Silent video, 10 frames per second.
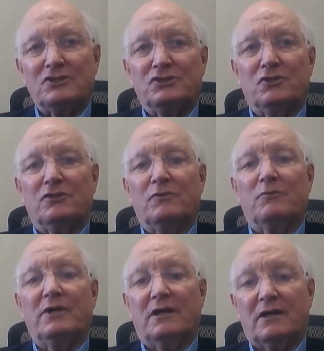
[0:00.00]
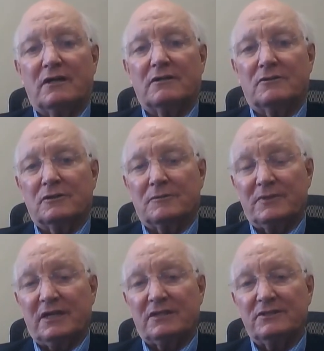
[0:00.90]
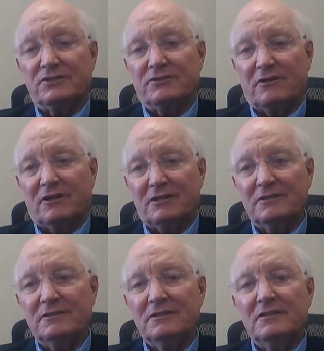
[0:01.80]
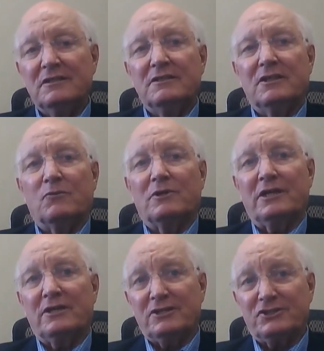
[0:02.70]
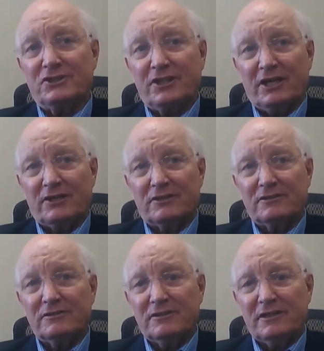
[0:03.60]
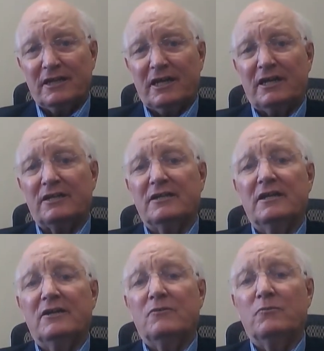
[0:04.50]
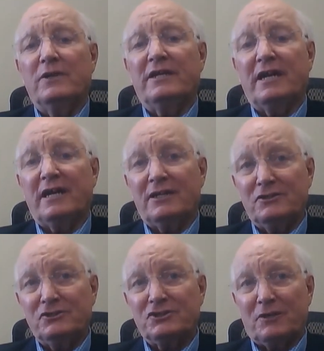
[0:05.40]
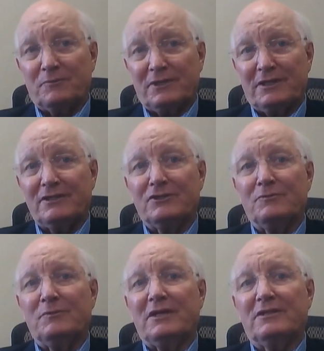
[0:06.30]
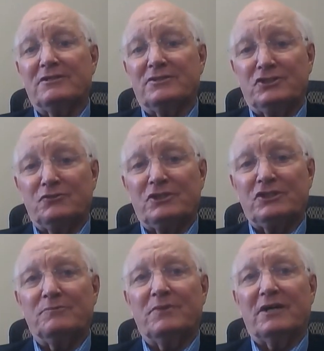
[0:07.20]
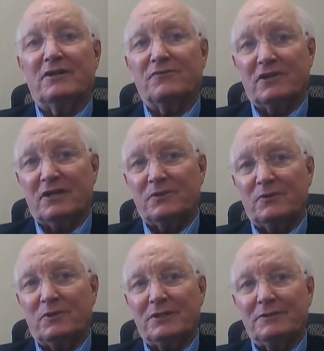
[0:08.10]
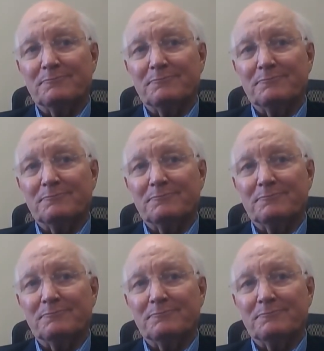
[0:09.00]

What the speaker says: to show that we are Oro-medonte strong, that we're in this together, and we can do something to make the situation better for everyone.